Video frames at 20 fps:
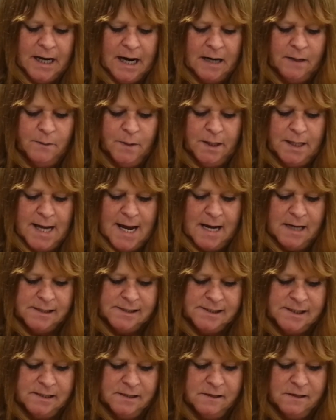I
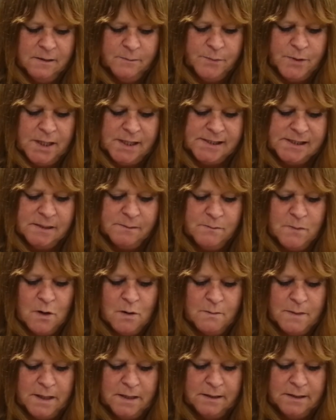relax into the present
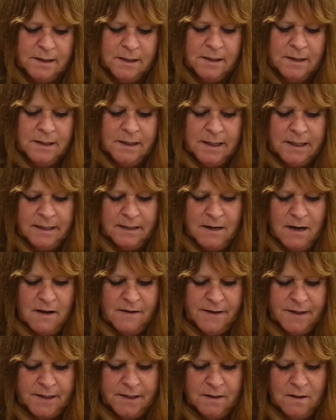moment and all
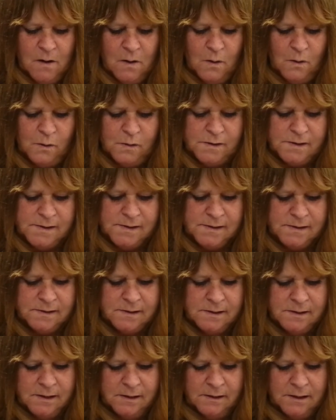that it holds.
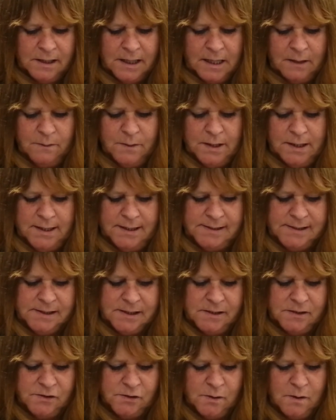I release
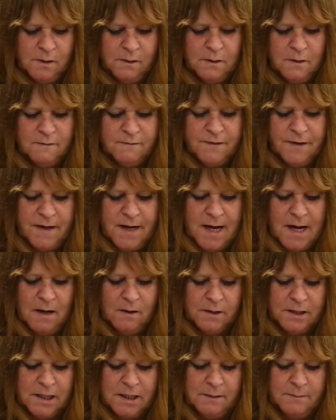control over the
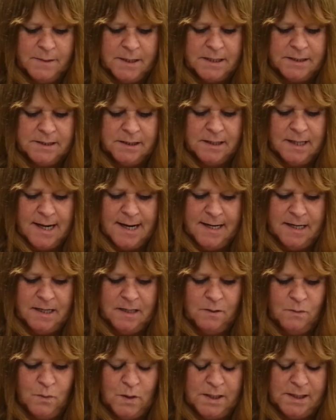outcome and delight
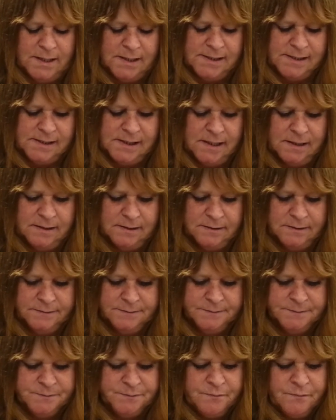in witnessing
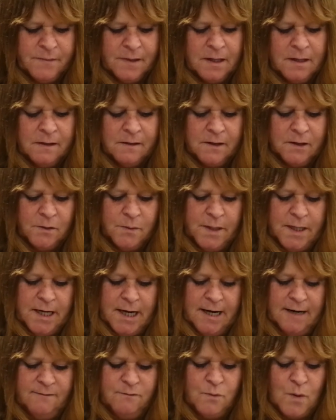the
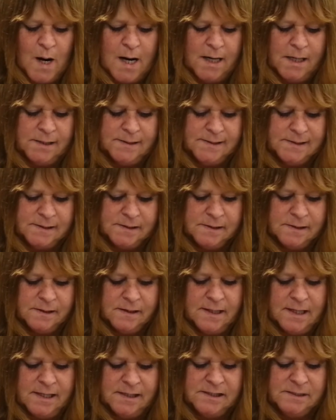creative ways
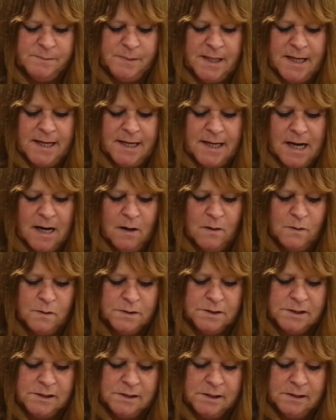things play
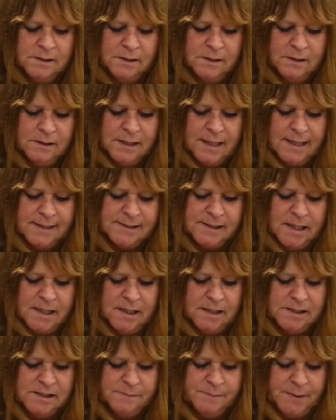out. As I
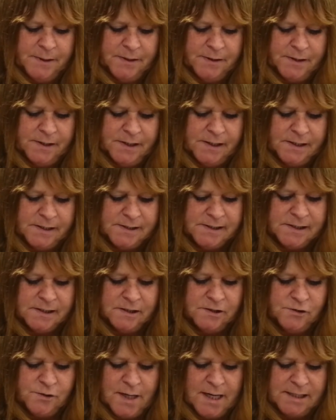experience the
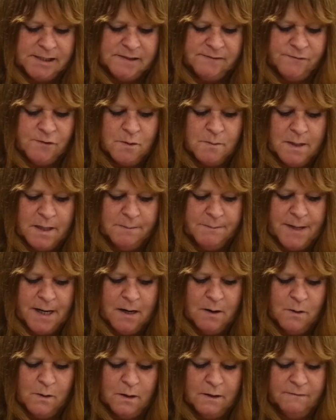transforming
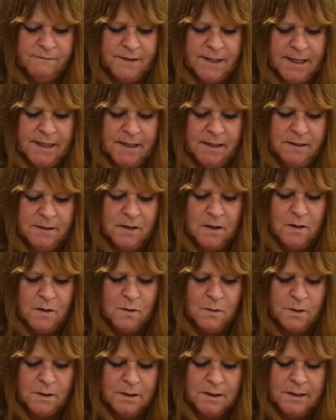power of letting go